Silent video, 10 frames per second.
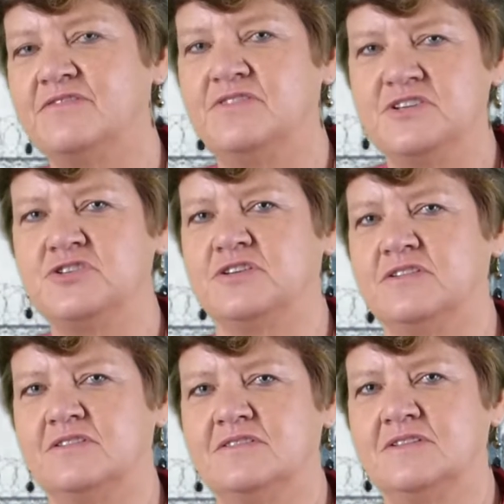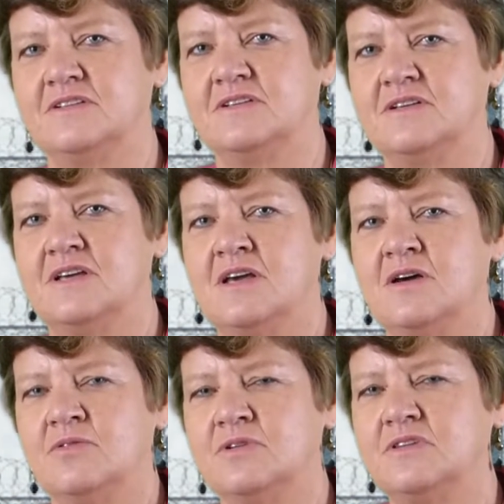vision.
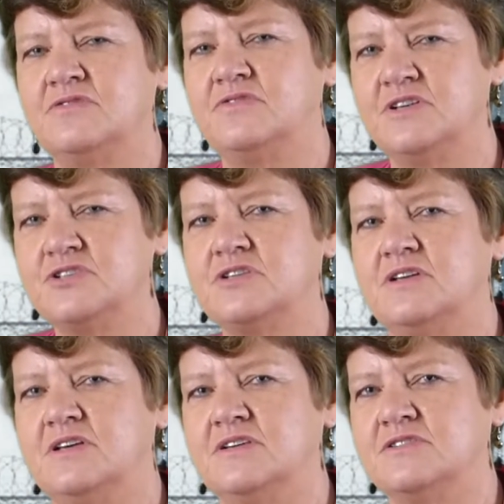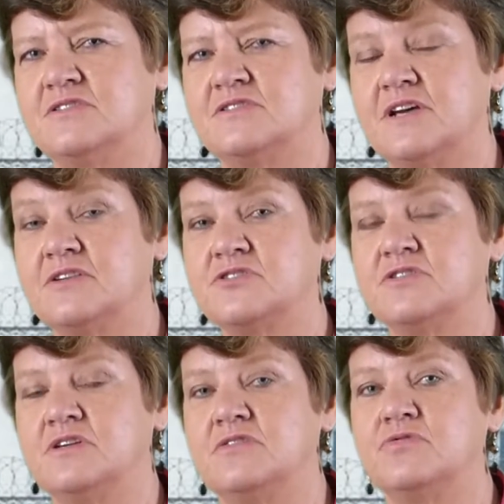What the vision is
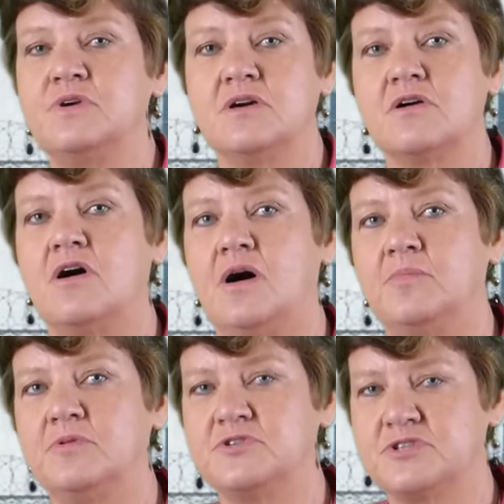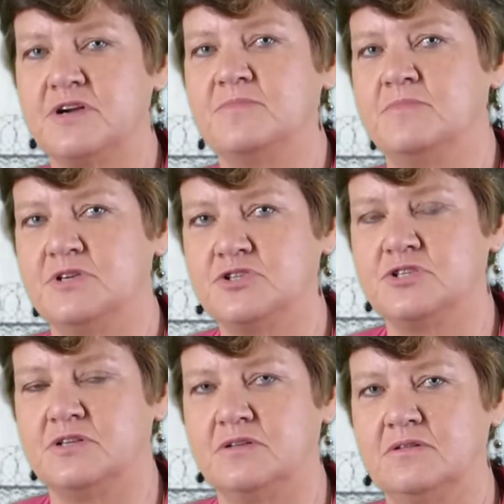actually, if we accomplished our
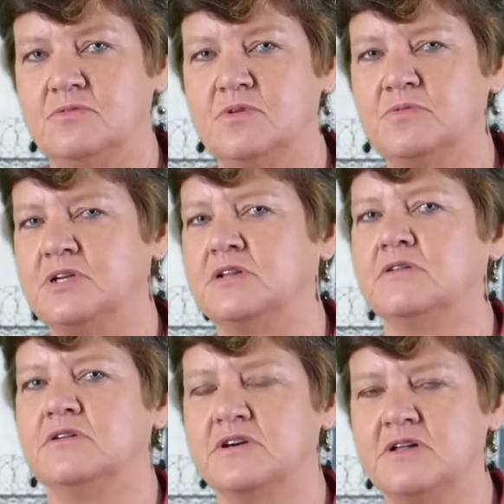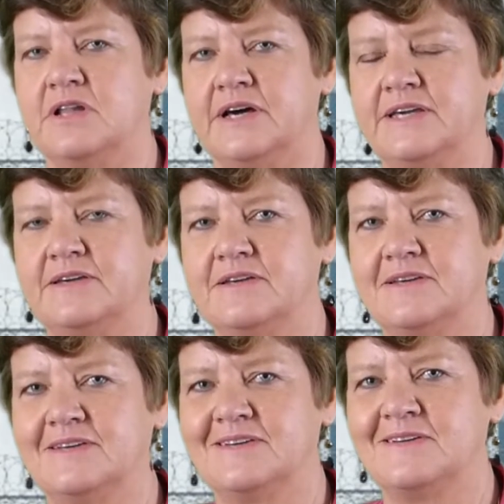mission, what would it look like?
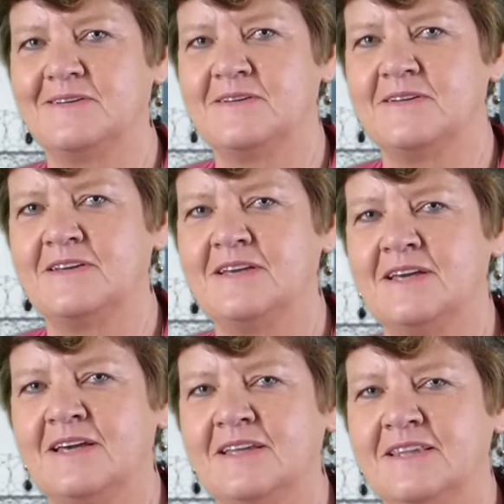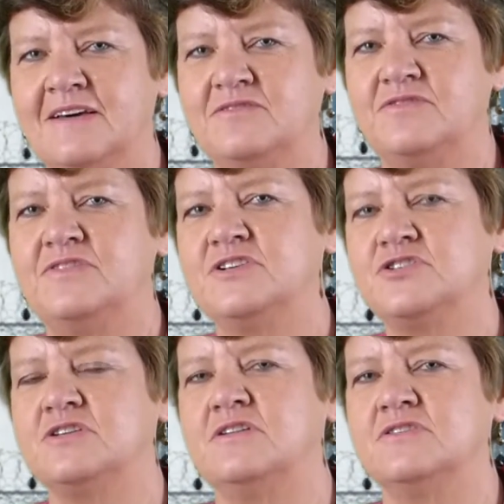That
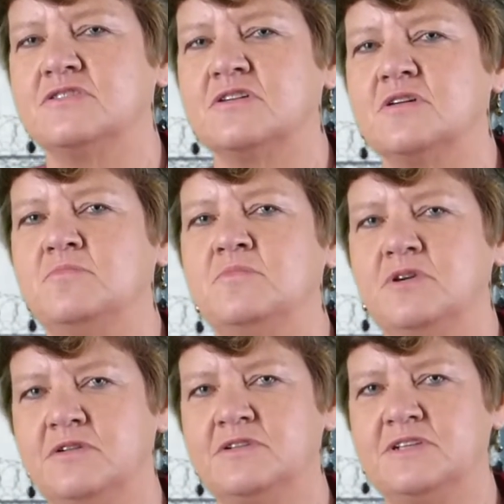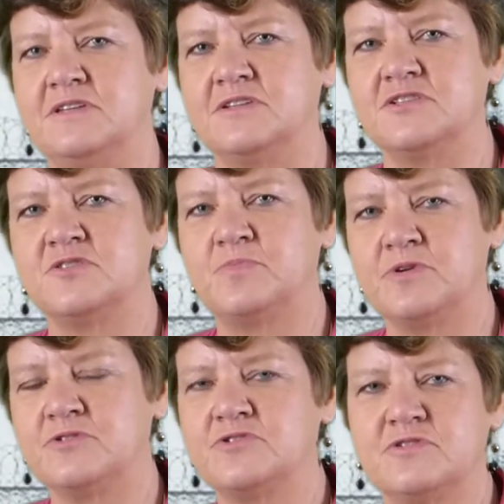vision is a community that's
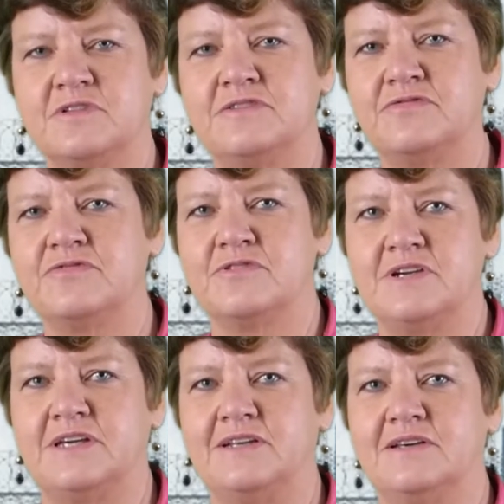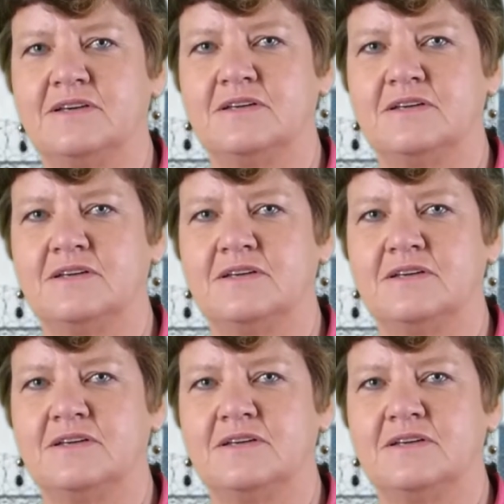spiritually freed,